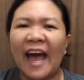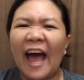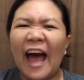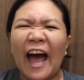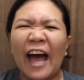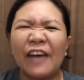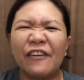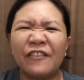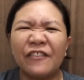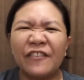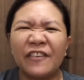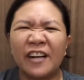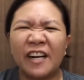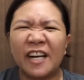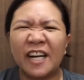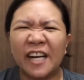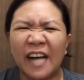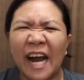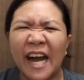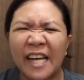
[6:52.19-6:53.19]
I've
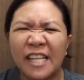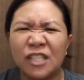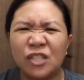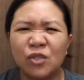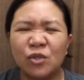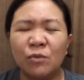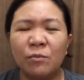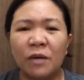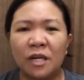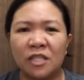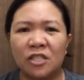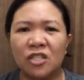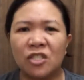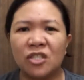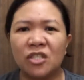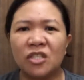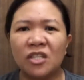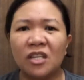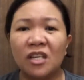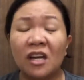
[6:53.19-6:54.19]
cried too
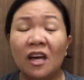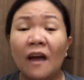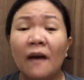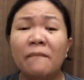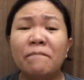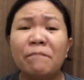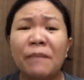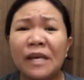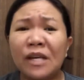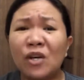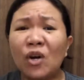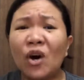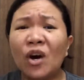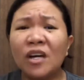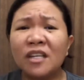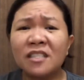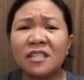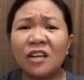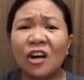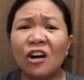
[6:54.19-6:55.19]
much
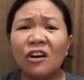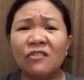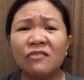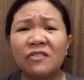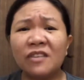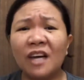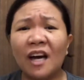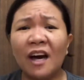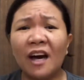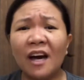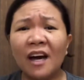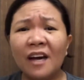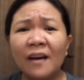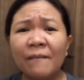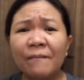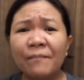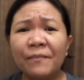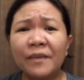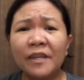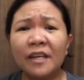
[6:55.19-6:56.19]
because of the
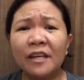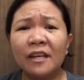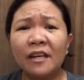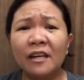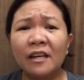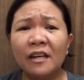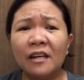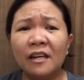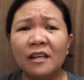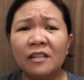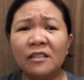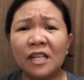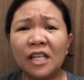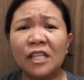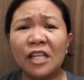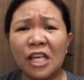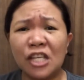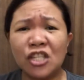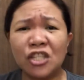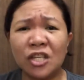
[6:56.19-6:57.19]

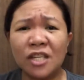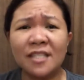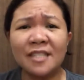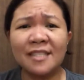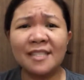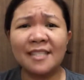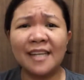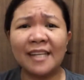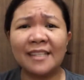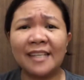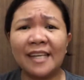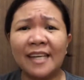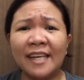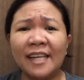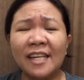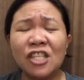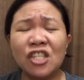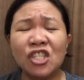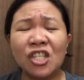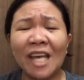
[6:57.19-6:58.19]
traditions that
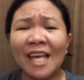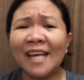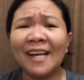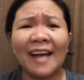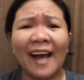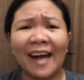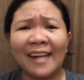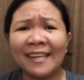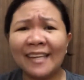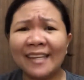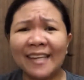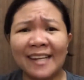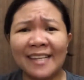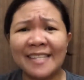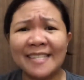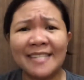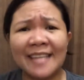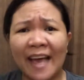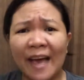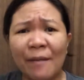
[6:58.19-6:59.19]
she cannot
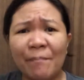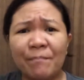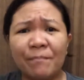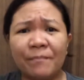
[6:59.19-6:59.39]
accept.